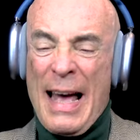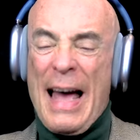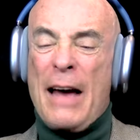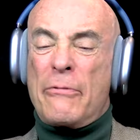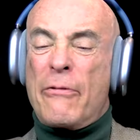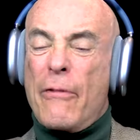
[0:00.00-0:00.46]

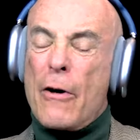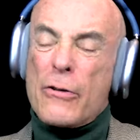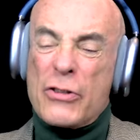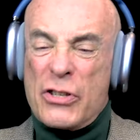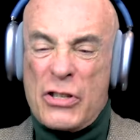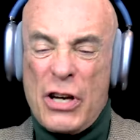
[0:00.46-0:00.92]
At
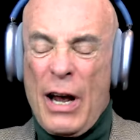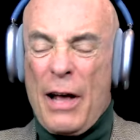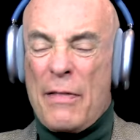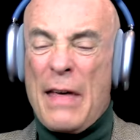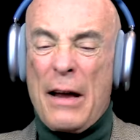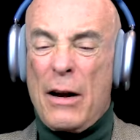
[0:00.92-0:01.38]
first,
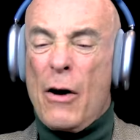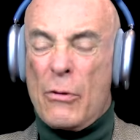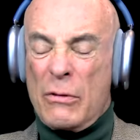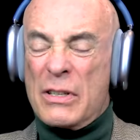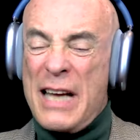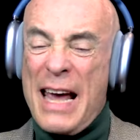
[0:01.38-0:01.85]
they
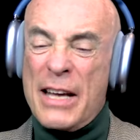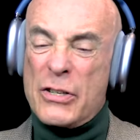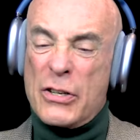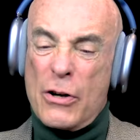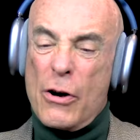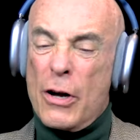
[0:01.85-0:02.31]
don't
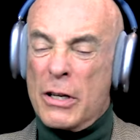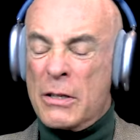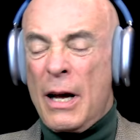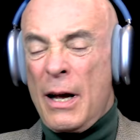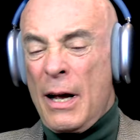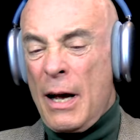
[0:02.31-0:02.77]
taste
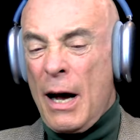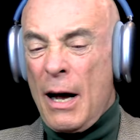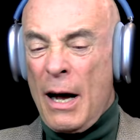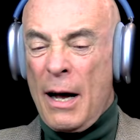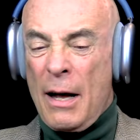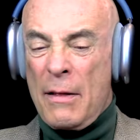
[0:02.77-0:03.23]
good.
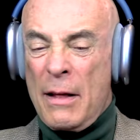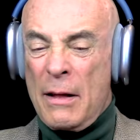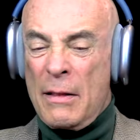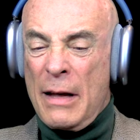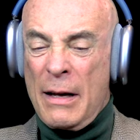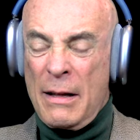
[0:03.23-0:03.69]

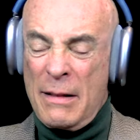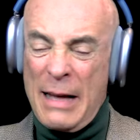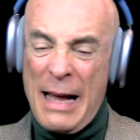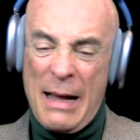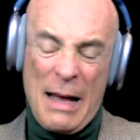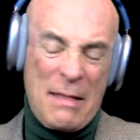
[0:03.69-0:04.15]

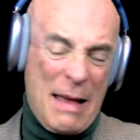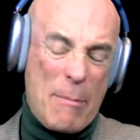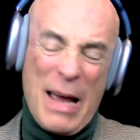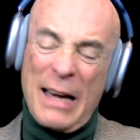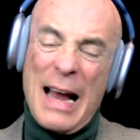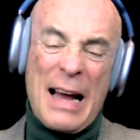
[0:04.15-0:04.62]
They
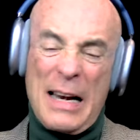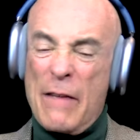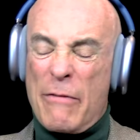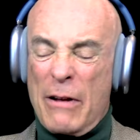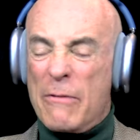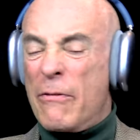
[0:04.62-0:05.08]
may not
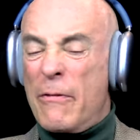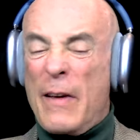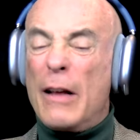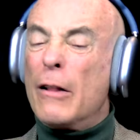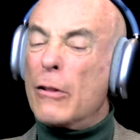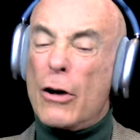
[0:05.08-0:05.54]
even
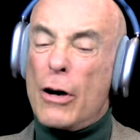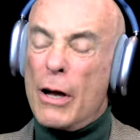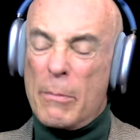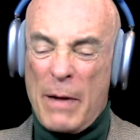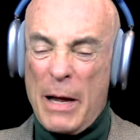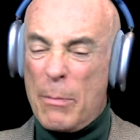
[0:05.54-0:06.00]
feel
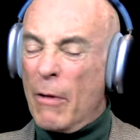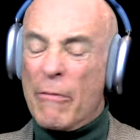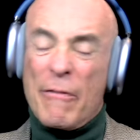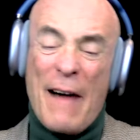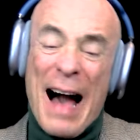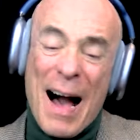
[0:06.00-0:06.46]
good. People
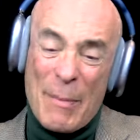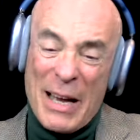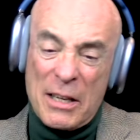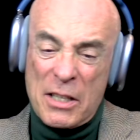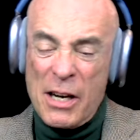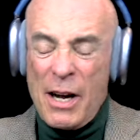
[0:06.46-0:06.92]

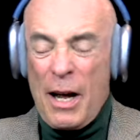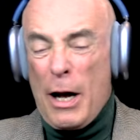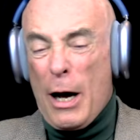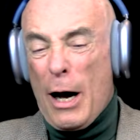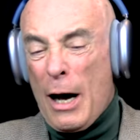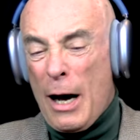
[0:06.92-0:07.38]
vomit.
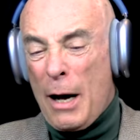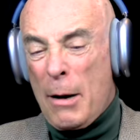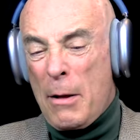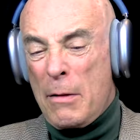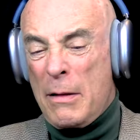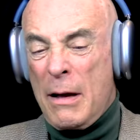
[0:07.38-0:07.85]

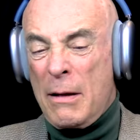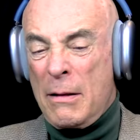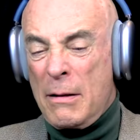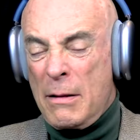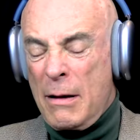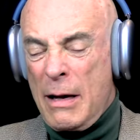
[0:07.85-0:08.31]

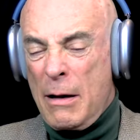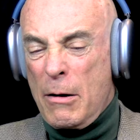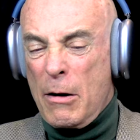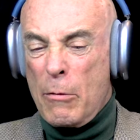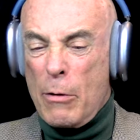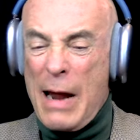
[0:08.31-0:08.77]

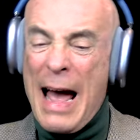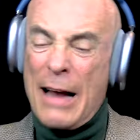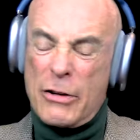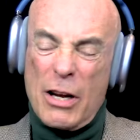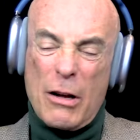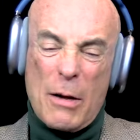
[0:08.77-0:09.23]
The
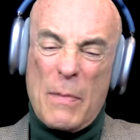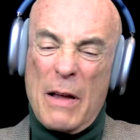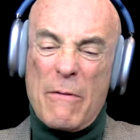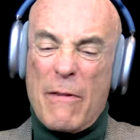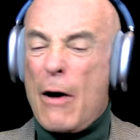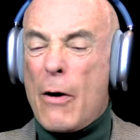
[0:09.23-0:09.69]
reaction could
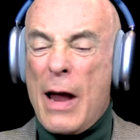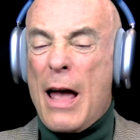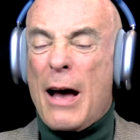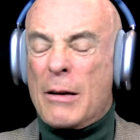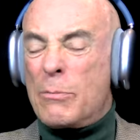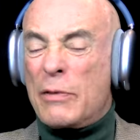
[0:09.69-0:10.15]
be very
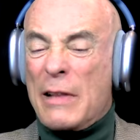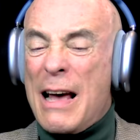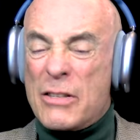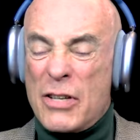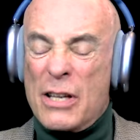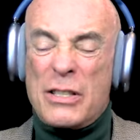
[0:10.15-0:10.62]

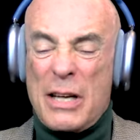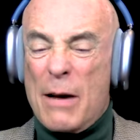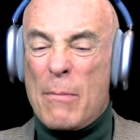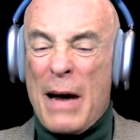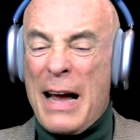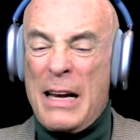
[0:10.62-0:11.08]
unpleasant.
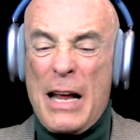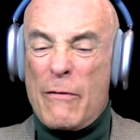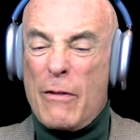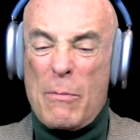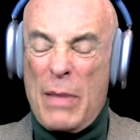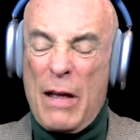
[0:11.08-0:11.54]
It might
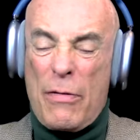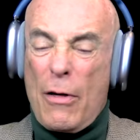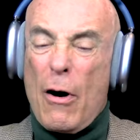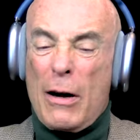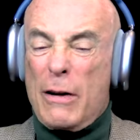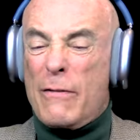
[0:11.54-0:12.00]
even be
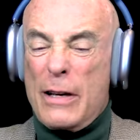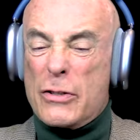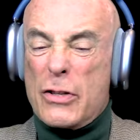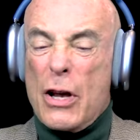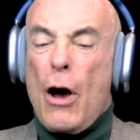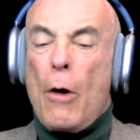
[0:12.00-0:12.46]
thought of as